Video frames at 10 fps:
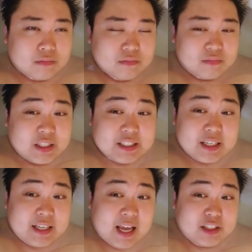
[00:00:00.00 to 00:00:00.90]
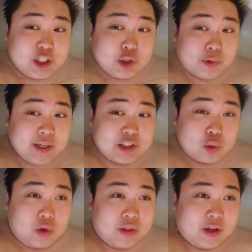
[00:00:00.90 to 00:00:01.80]
There's a dancing
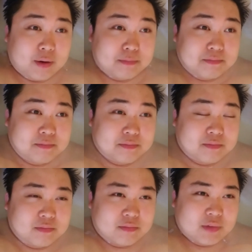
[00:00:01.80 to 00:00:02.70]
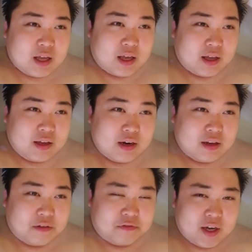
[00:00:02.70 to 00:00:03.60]
greatsword in there.
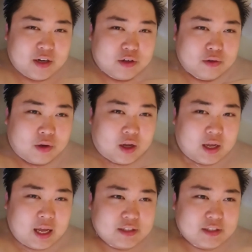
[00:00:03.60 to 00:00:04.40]
And the fighter had to